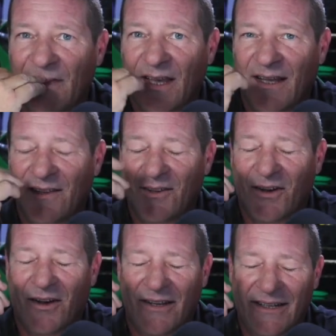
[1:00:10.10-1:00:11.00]
a little
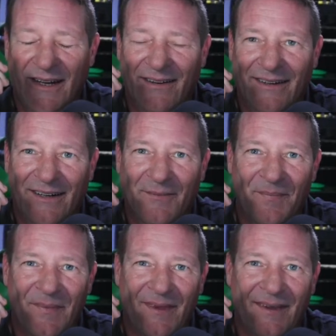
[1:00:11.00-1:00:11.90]
hoggy down there,
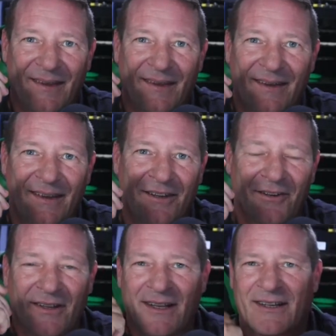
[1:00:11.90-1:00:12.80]
and you know
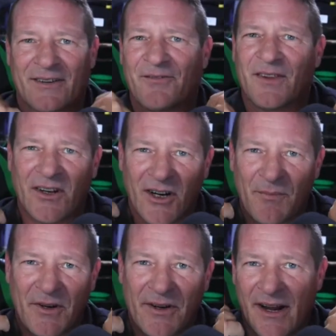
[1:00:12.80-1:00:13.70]
they like to flare up
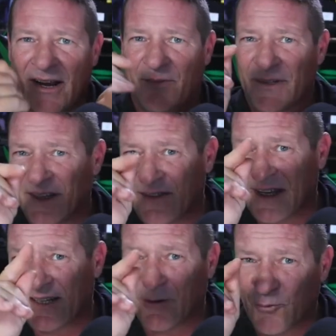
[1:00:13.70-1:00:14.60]
their neck, but they've got
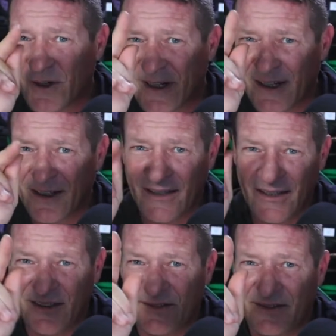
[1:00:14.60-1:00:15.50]
that
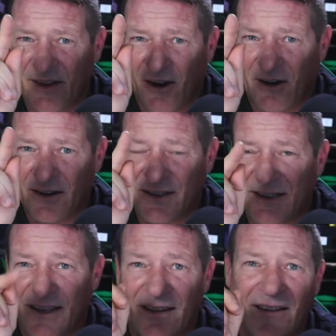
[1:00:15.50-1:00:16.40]
really hard
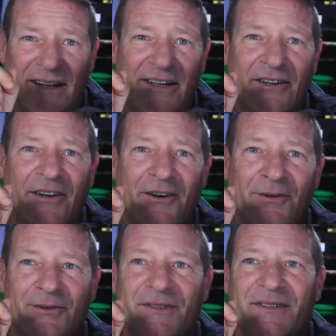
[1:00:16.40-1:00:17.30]
scale on their
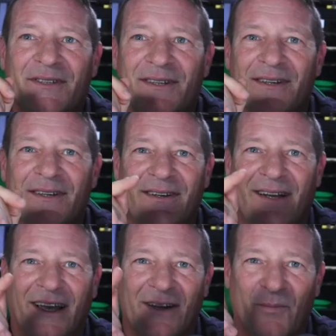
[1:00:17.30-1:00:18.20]
nose. It
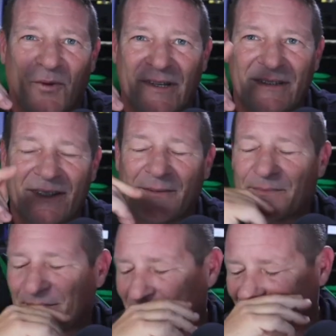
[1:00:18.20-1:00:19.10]
kind of points up,
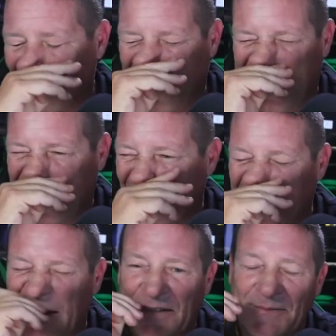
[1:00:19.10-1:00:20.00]
and
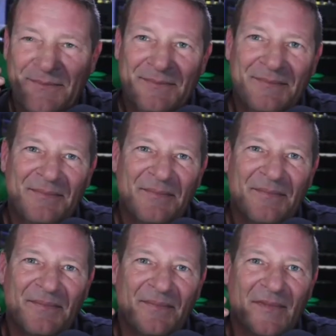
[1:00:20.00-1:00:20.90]
uh,
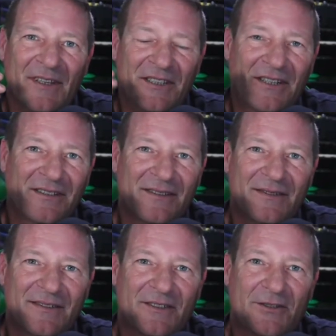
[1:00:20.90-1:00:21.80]
she
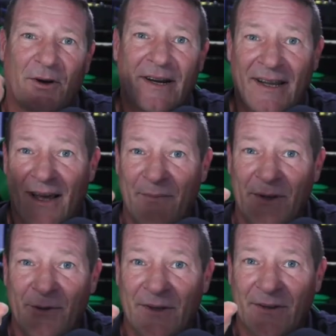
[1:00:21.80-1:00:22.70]
doesn't strike at me
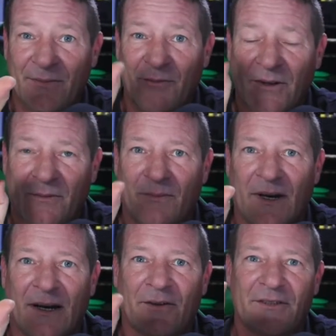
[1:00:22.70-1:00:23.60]
with her with her
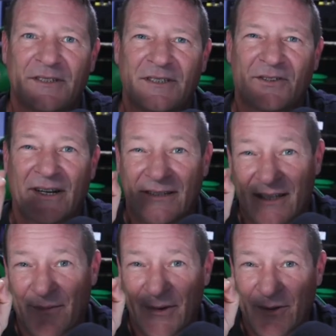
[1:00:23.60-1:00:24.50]
mouth. She strikes
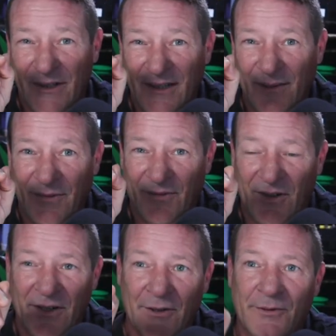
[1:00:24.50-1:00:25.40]
at me with the tip of her
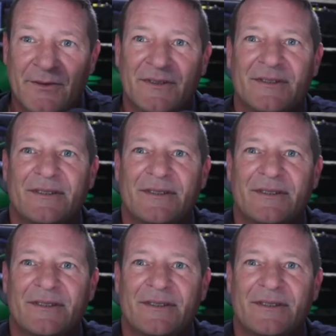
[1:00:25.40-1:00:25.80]
nose,